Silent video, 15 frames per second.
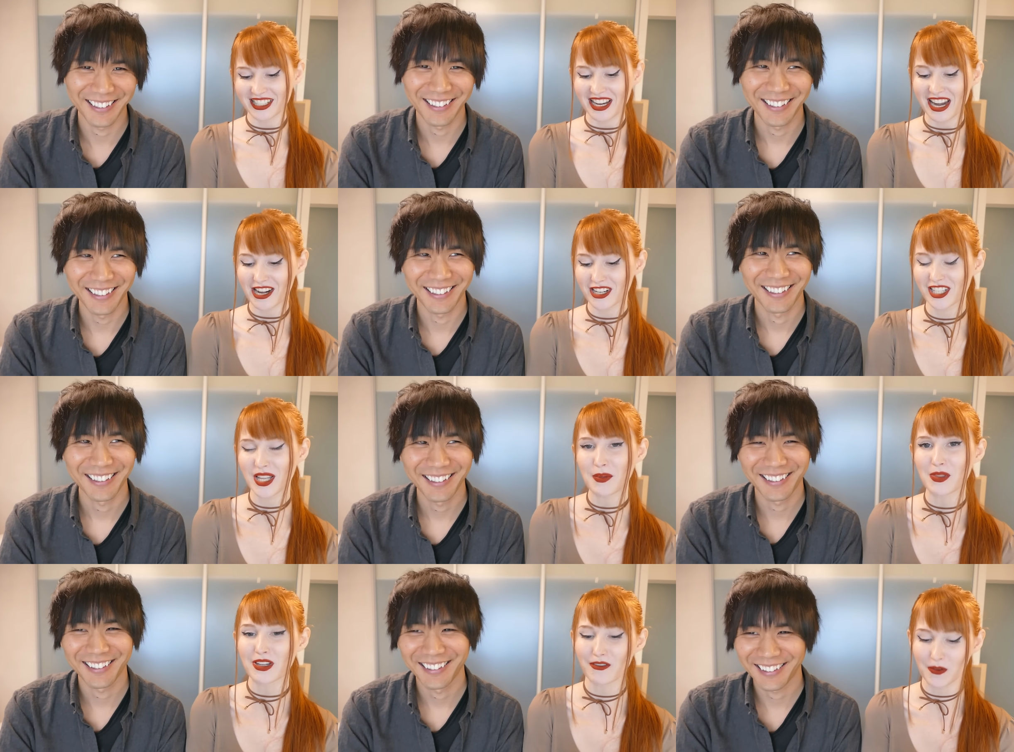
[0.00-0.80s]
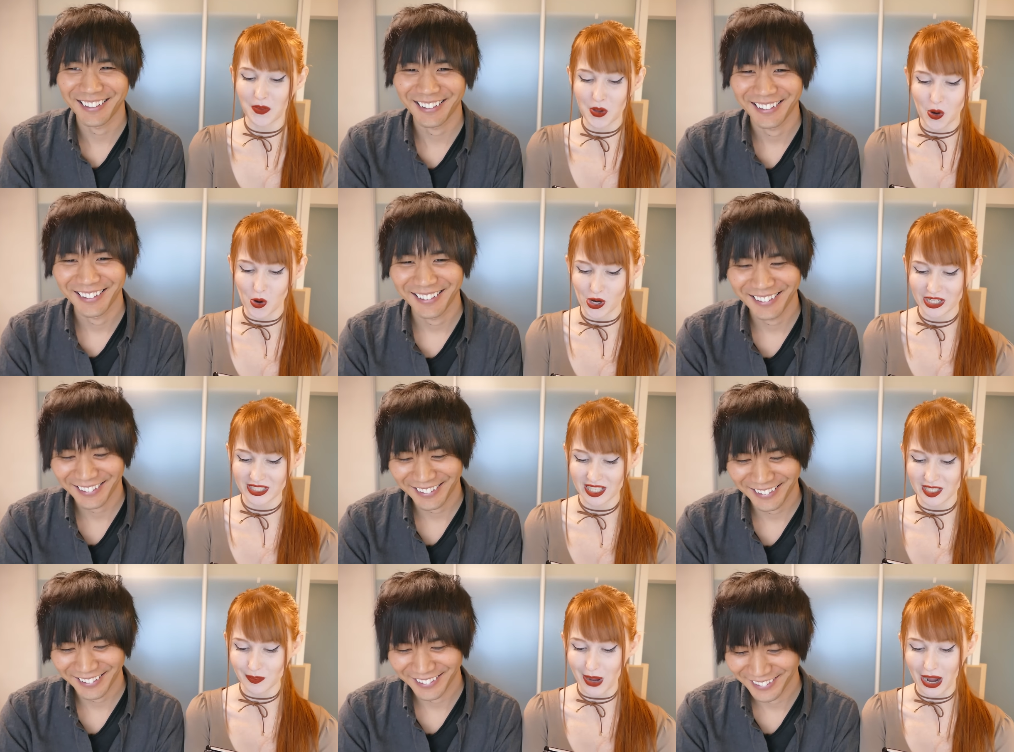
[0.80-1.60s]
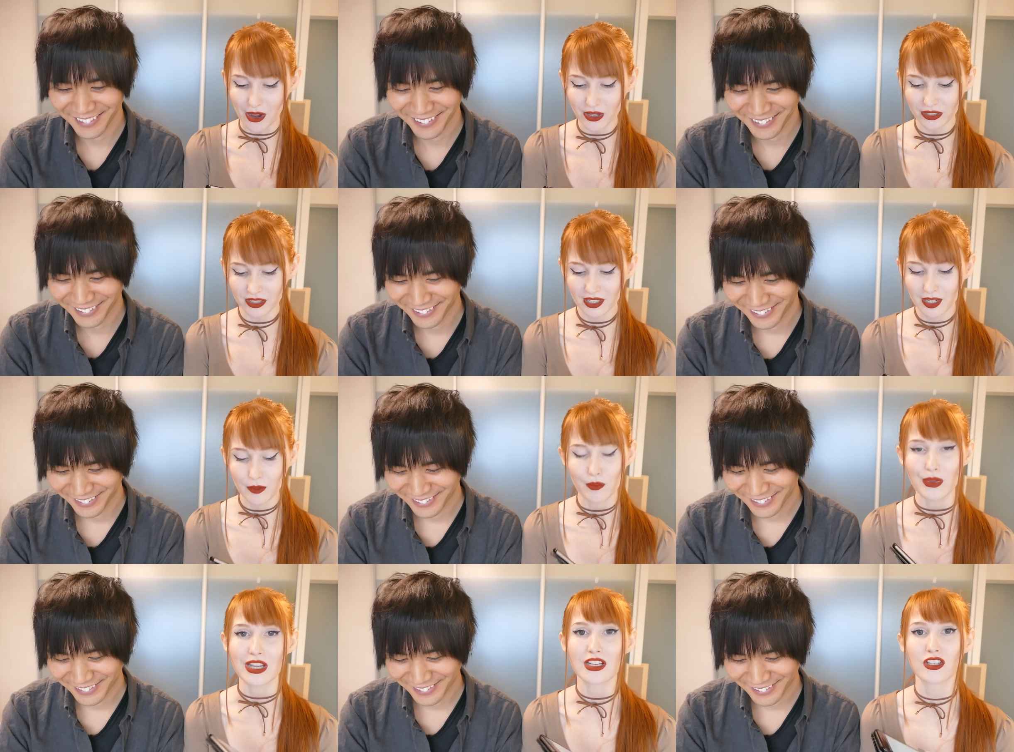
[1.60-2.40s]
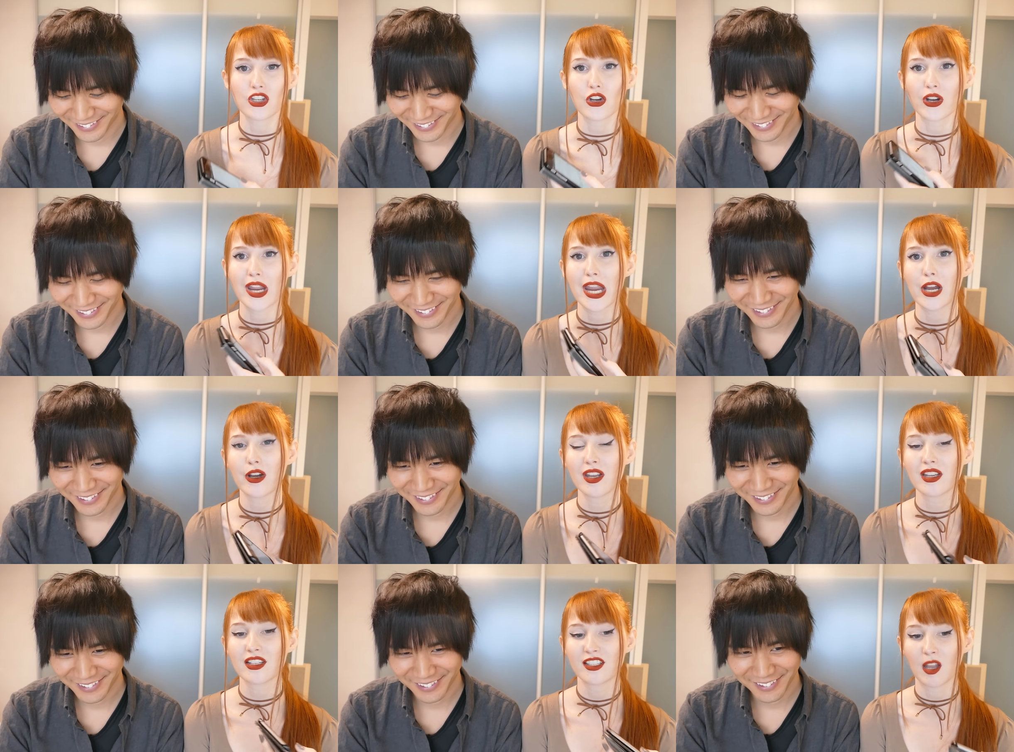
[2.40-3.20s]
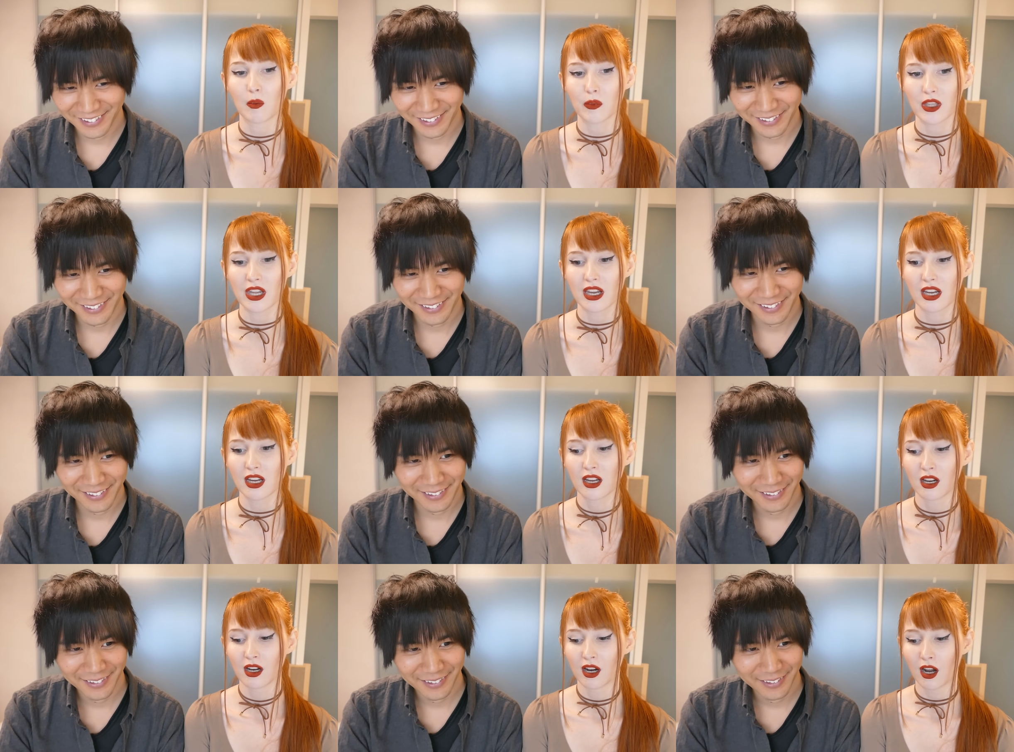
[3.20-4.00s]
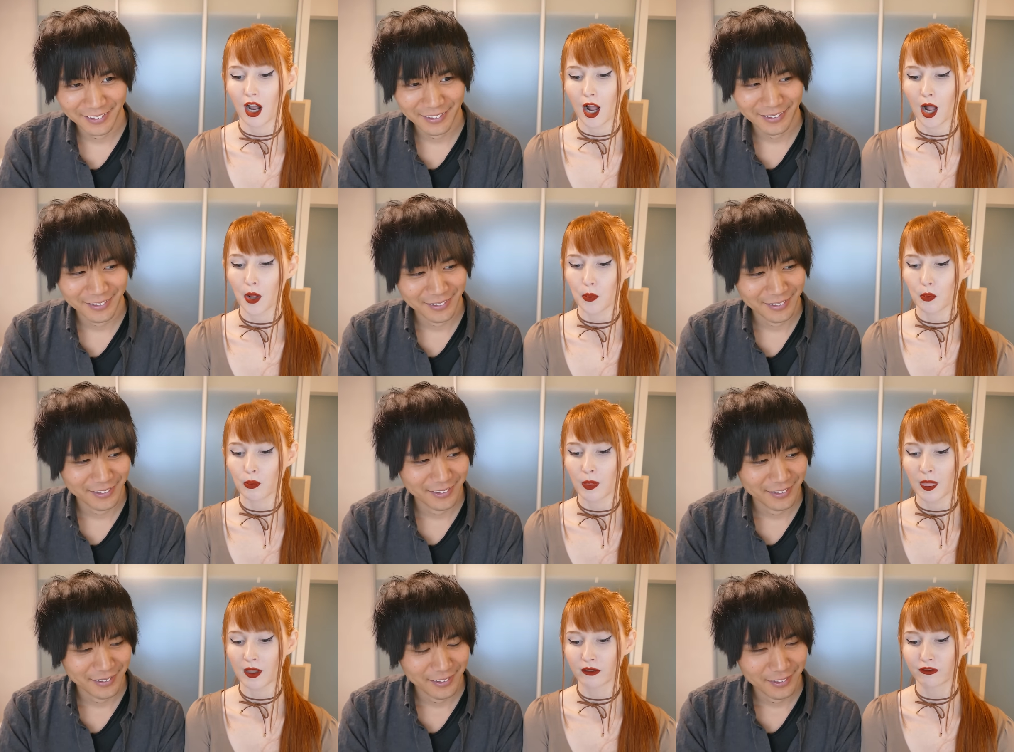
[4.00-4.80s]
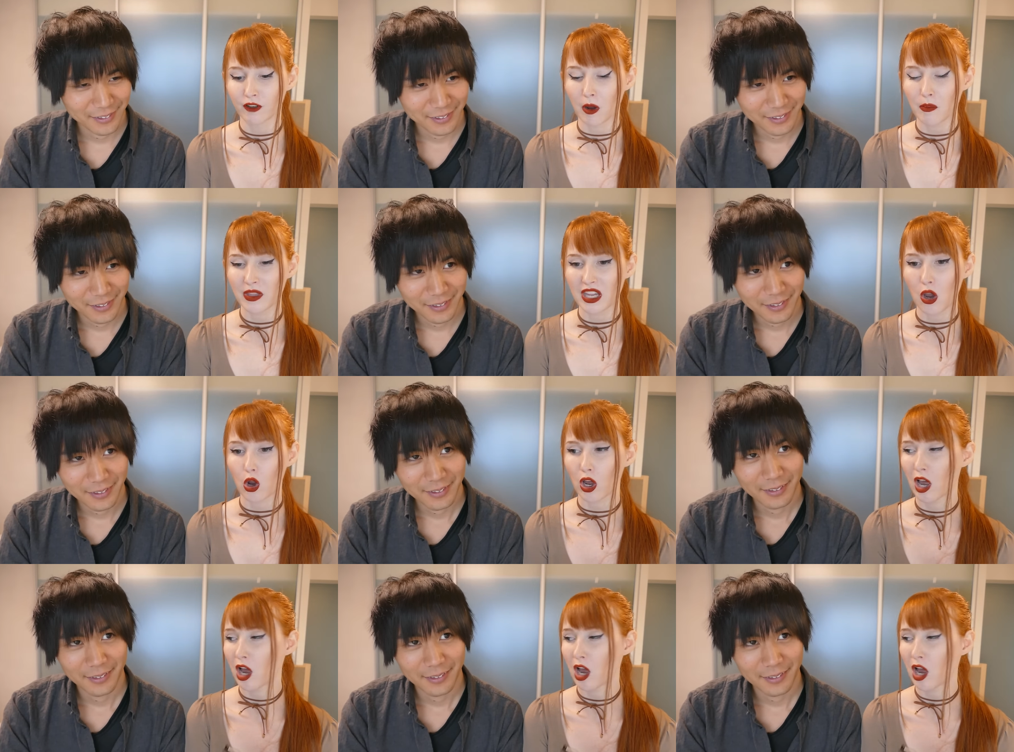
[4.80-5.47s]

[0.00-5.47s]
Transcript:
Speaker 1: to hear something from the horse's mouth means you're hearing something um, from the